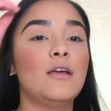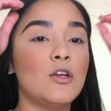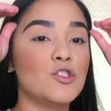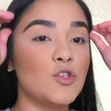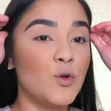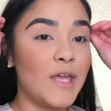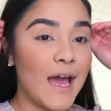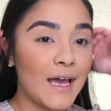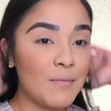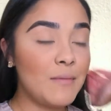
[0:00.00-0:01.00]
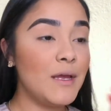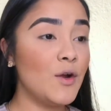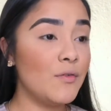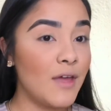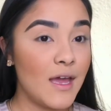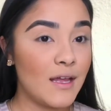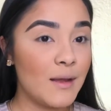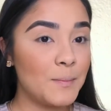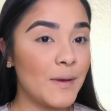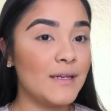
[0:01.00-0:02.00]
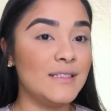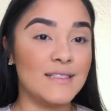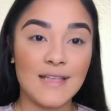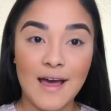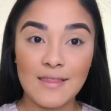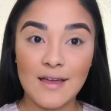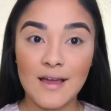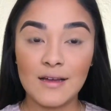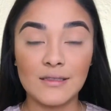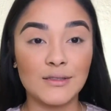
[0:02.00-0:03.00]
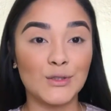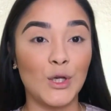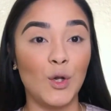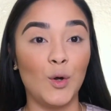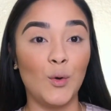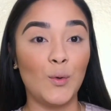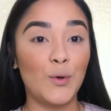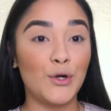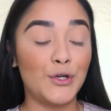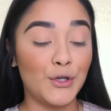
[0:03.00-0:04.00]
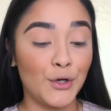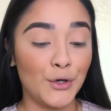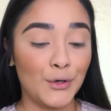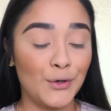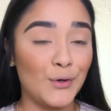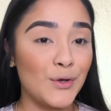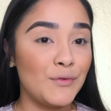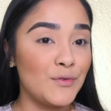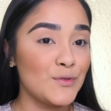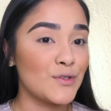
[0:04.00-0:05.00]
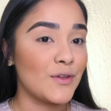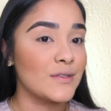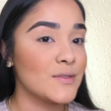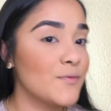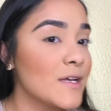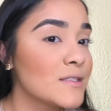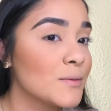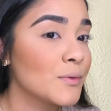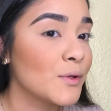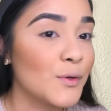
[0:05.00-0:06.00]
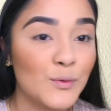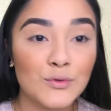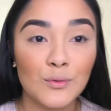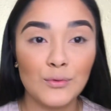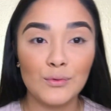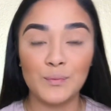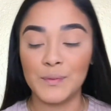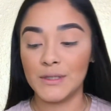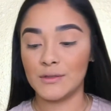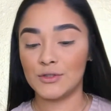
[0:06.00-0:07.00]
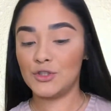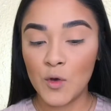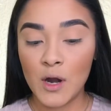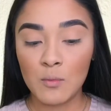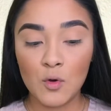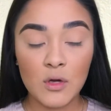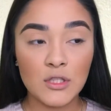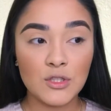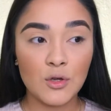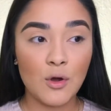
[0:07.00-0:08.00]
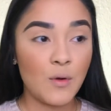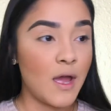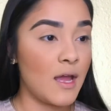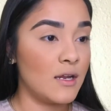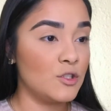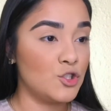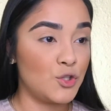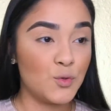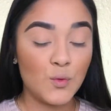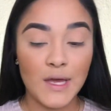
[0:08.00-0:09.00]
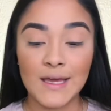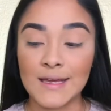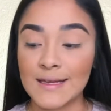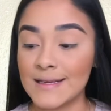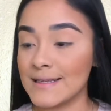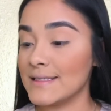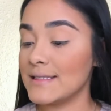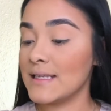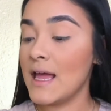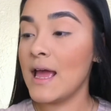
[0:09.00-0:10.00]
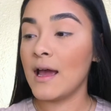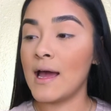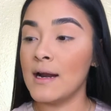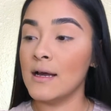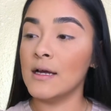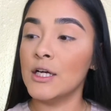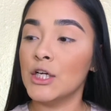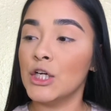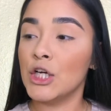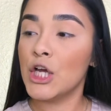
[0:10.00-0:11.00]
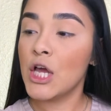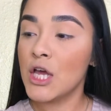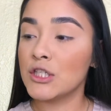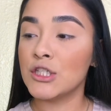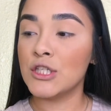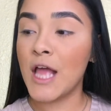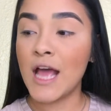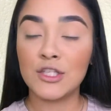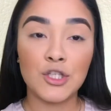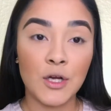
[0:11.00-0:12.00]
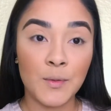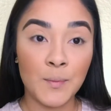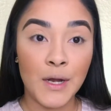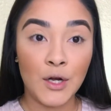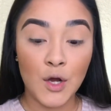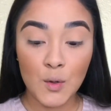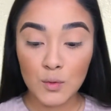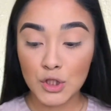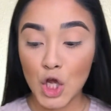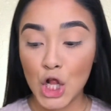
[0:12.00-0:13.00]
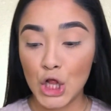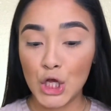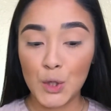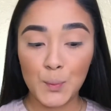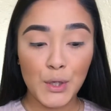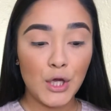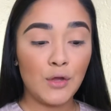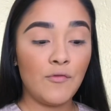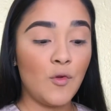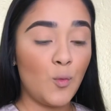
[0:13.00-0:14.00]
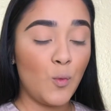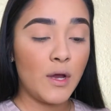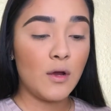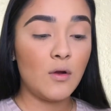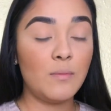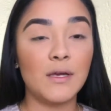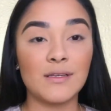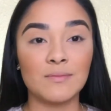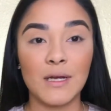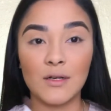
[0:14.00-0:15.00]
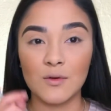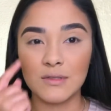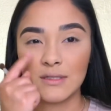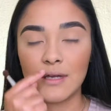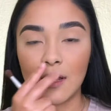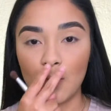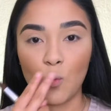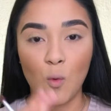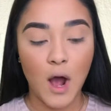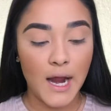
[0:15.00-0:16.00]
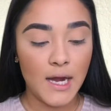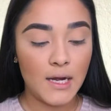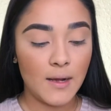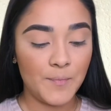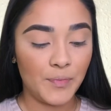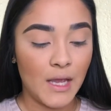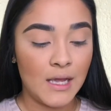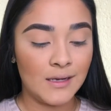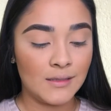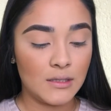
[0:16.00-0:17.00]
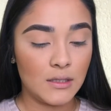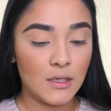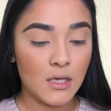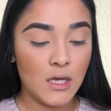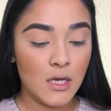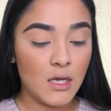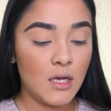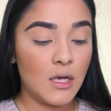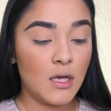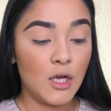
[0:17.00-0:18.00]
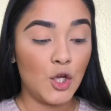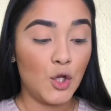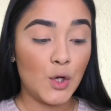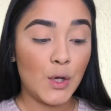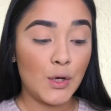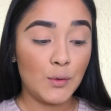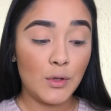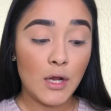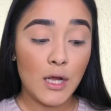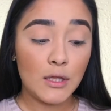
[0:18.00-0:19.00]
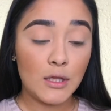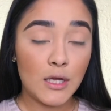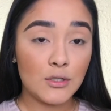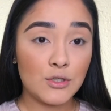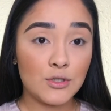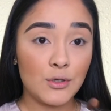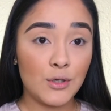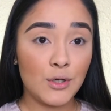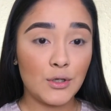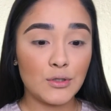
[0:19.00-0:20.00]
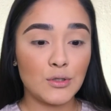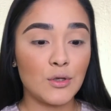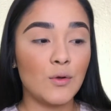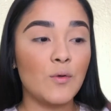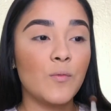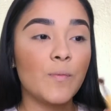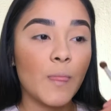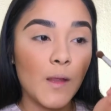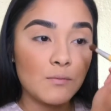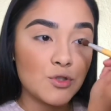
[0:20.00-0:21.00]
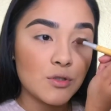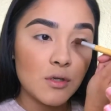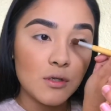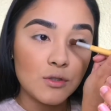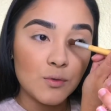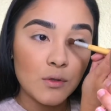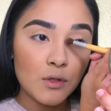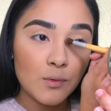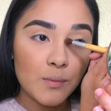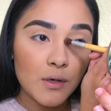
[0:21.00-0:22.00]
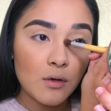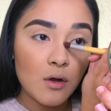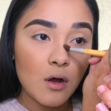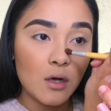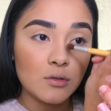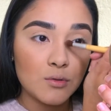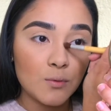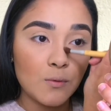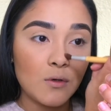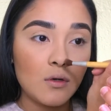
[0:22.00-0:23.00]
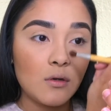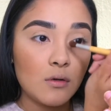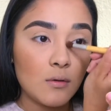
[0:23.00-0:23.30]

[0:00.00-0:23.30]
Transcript: So ya que me miro bien empanizada, cause Lord girl, if you saw this face up close, ooh bitch. What I'm going to go ahead and do is kind of snatch up my nose a little bit, if you will, because my nose is kind of wide and you know, I don't like that shit. So I'm just gonna do a little bit of contour.